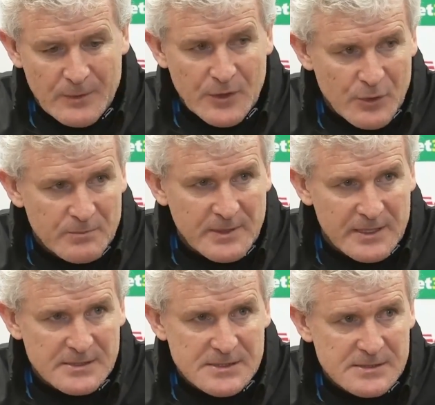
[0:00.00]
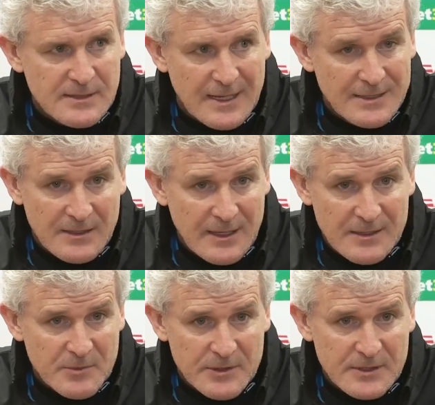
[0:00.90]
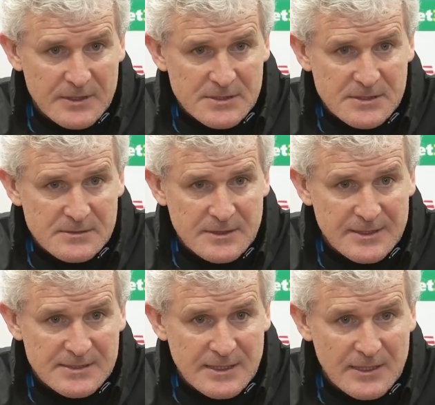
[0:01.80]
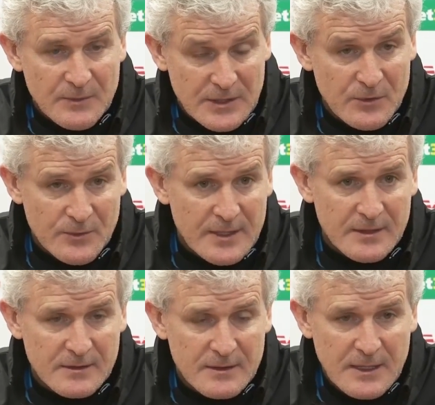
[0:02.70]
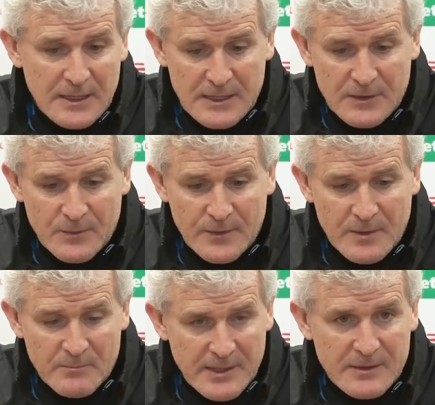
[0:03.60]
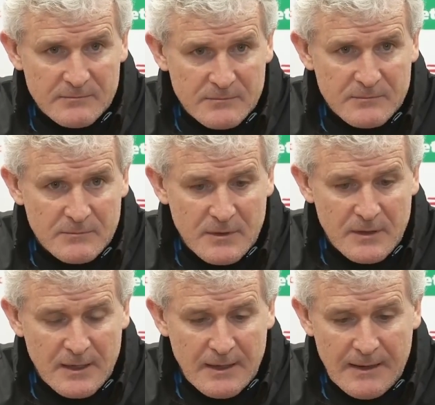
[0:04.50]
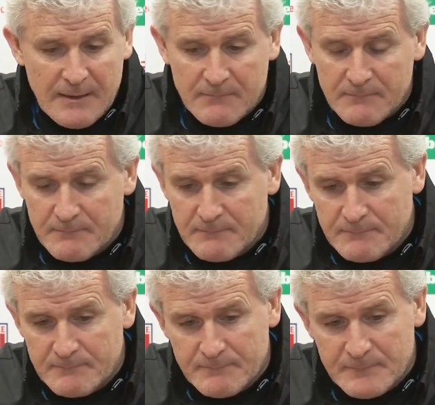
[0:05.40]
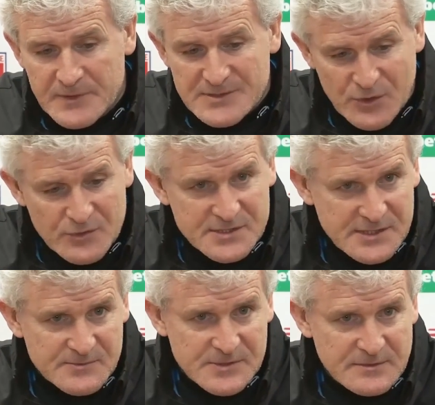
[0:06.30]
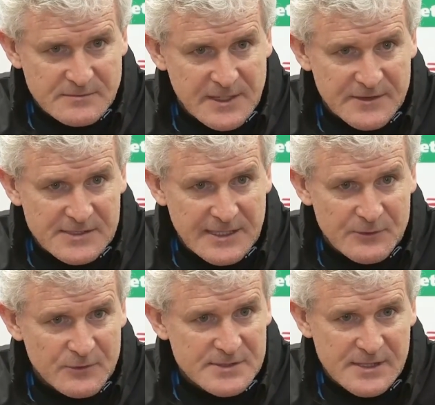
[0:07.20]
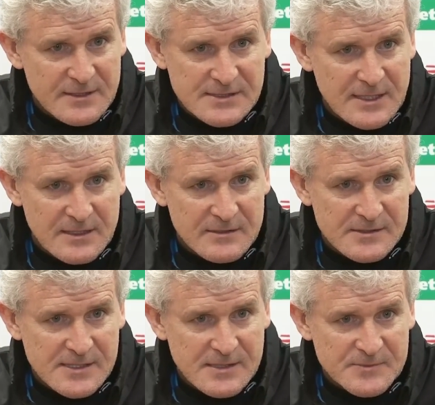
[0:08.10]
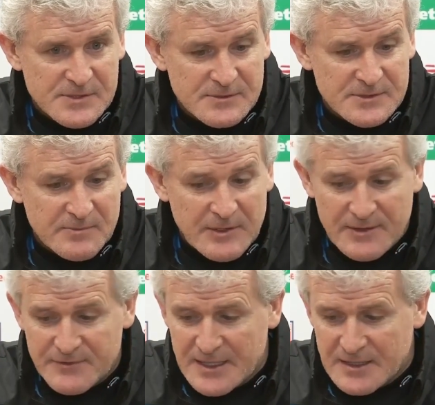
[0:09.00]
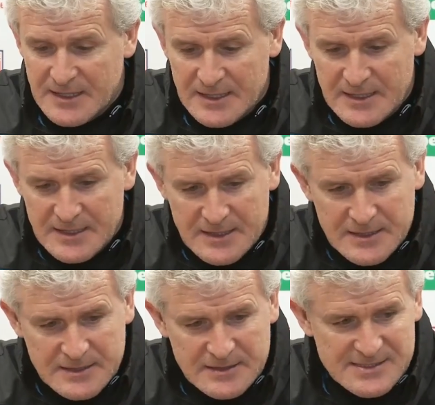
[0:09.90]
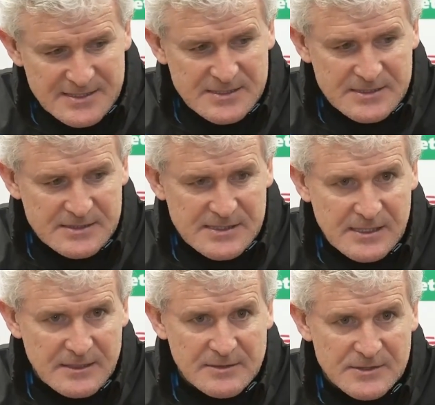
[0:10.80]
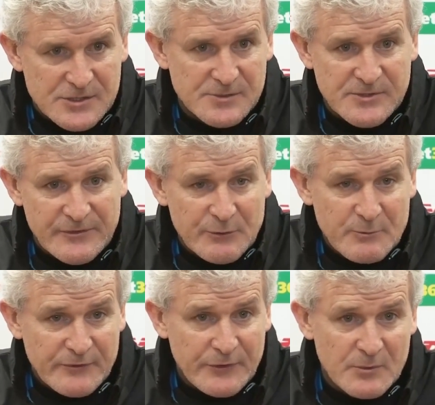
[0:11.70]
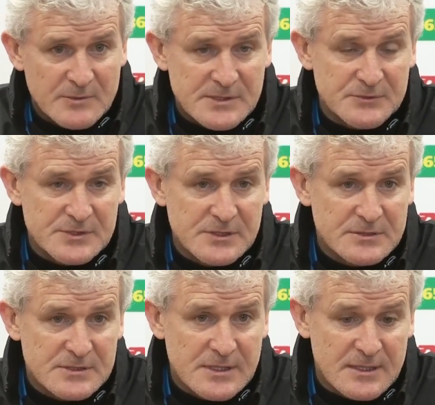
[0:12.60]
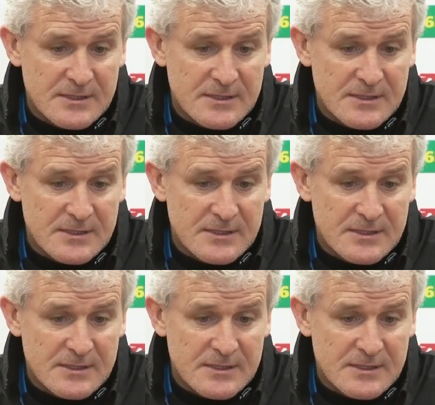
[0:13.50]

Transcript: When we go up against anybody in this league, we know we can beat them. But there's a lot of teams in this league will say exactly the same. So it's about having that consistency in terms of our performance and results.